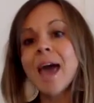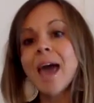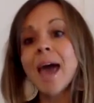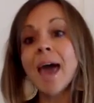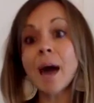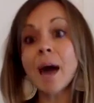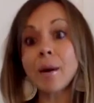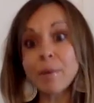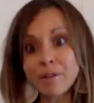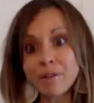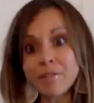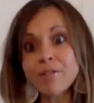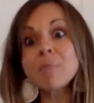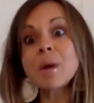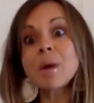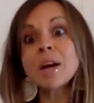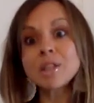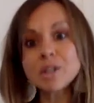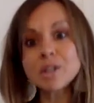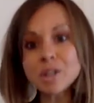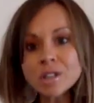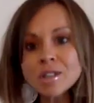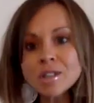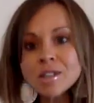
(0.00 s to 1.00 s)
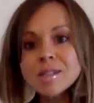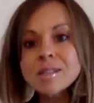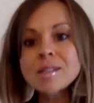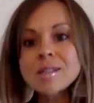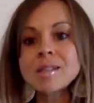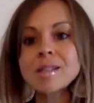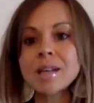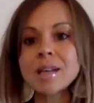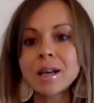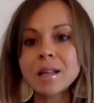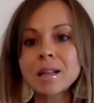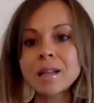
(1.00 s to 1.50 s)
However, my doctors are
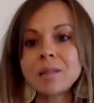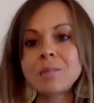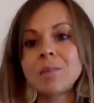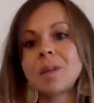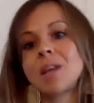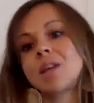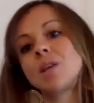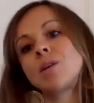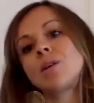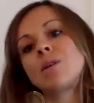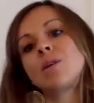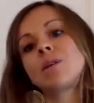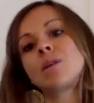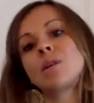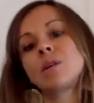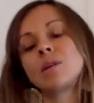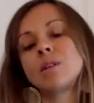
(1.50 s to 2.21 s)
telling me,